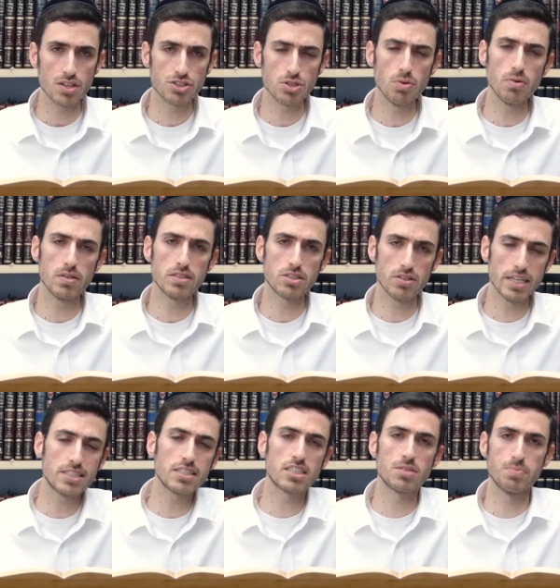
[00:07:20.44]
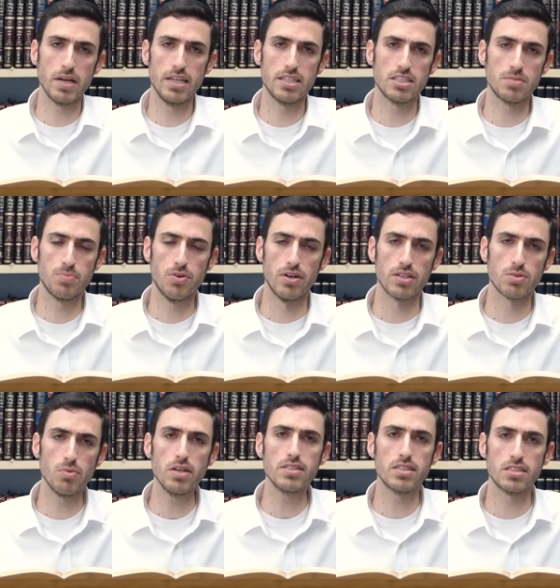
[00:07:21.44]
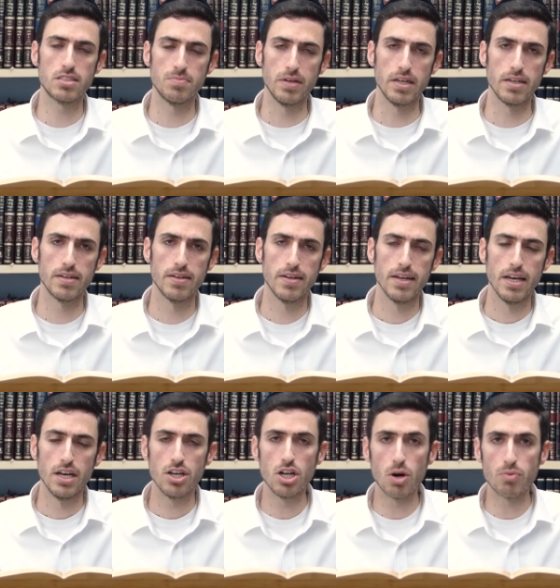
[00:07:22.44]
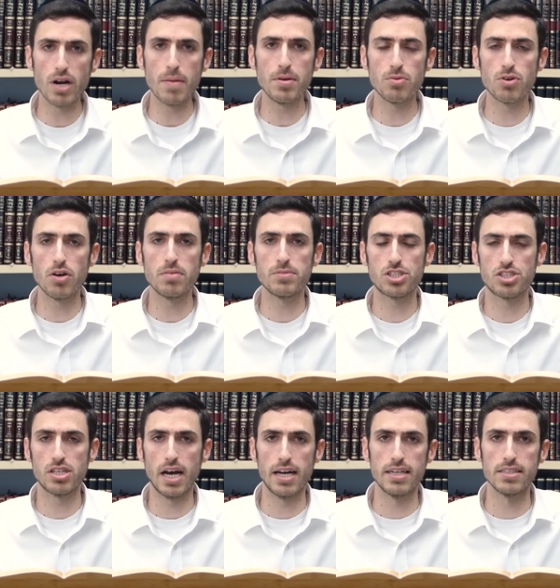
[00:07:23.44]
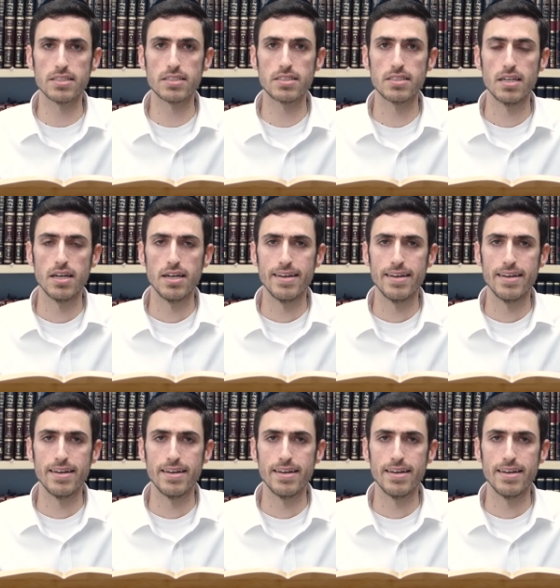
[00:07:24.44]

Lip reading: So let's explain this point. What does this mean? Rebbe wrote Mishnayos.